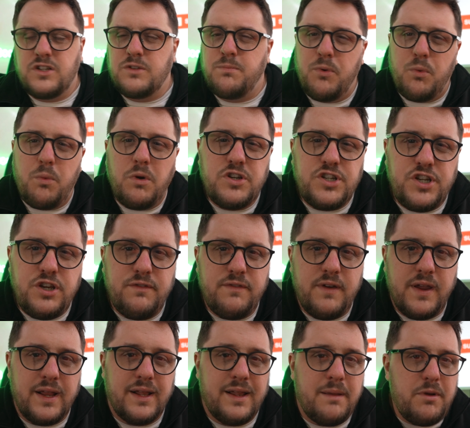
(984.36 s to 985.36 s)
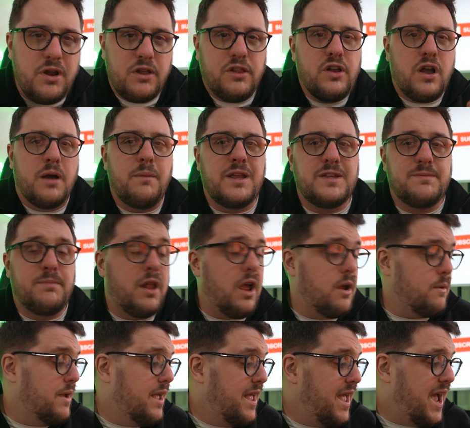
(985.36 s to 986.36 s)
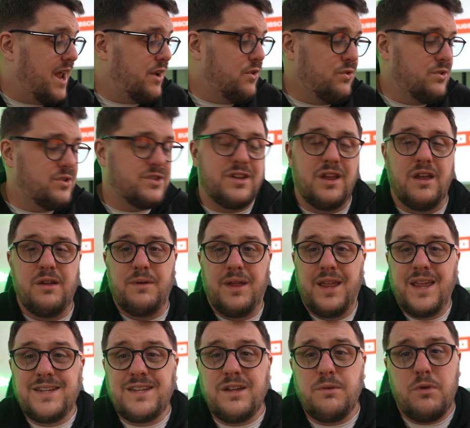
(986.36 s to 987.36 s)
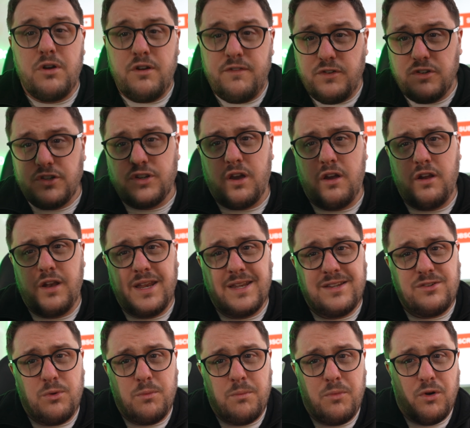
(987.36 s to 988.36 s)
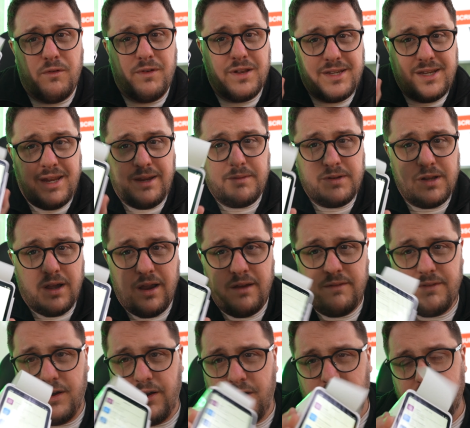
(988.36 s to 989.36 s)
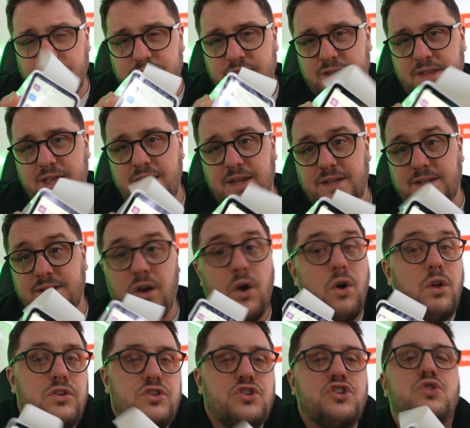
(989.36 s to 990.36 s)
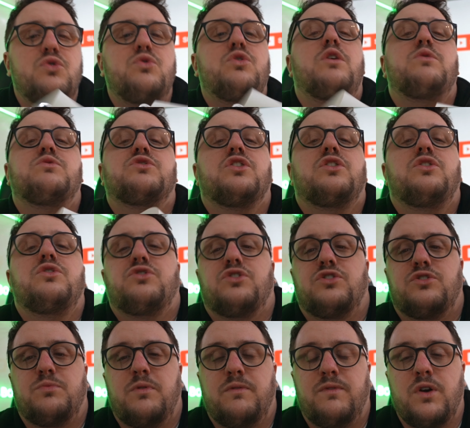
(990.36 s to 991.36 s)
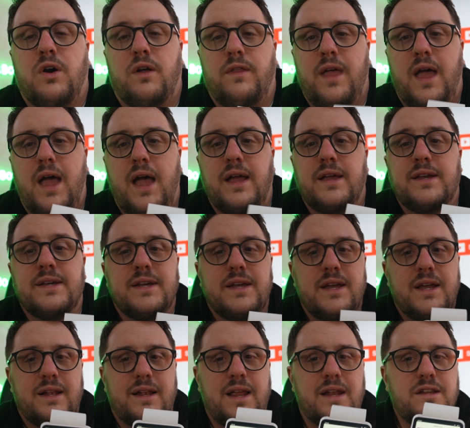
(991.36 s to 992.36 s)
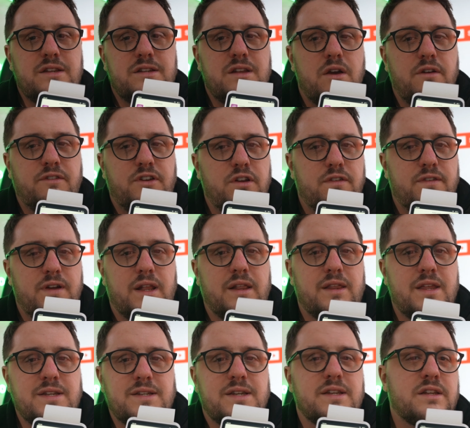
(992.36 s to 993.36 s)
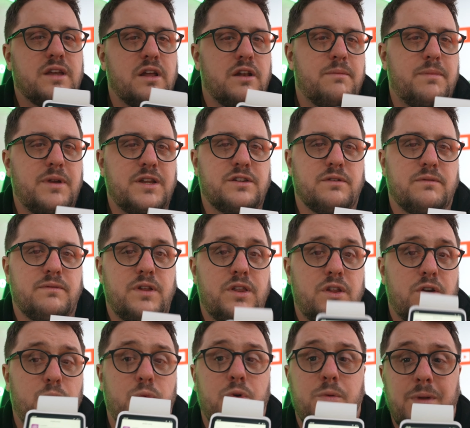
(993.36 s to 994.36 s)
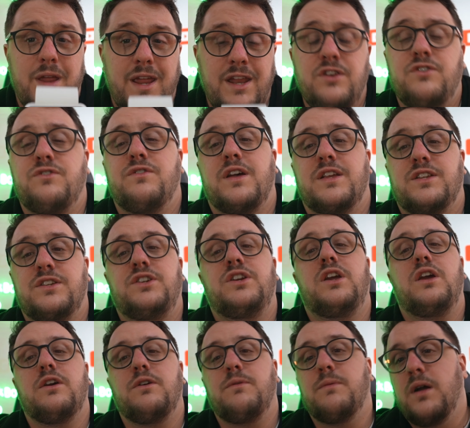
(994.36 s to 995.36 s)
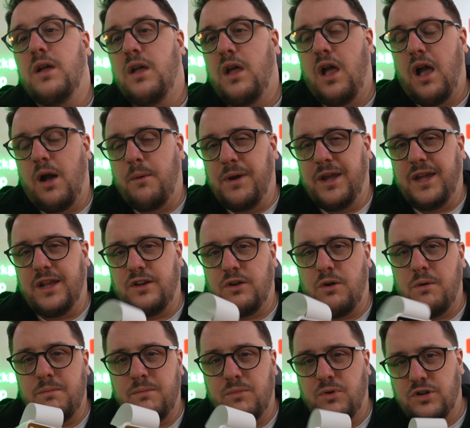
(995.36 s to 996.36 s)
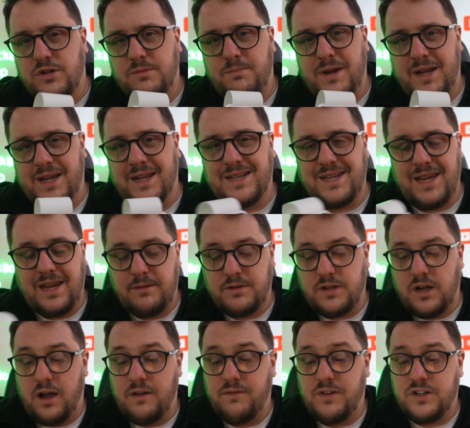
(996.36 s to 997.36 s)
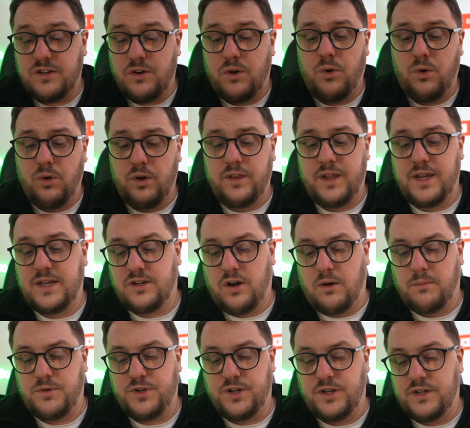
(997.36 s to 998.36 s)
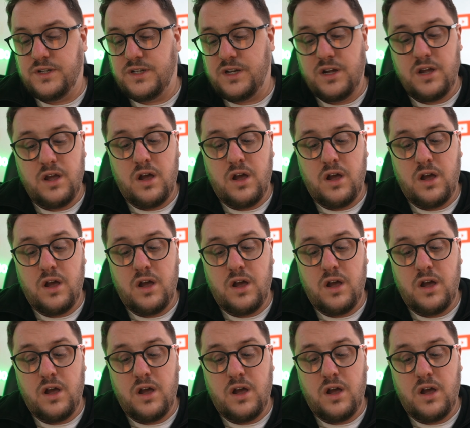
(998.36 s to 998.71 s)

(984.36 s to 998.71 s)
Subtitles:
But what do you think? Let me know in the comments below. And also, is it worth us going into more of a deep dive onto those solutions we've got there? Let us know if you think this is going to be something that would interest you, and we can do a much bigger deep dive into all of these options.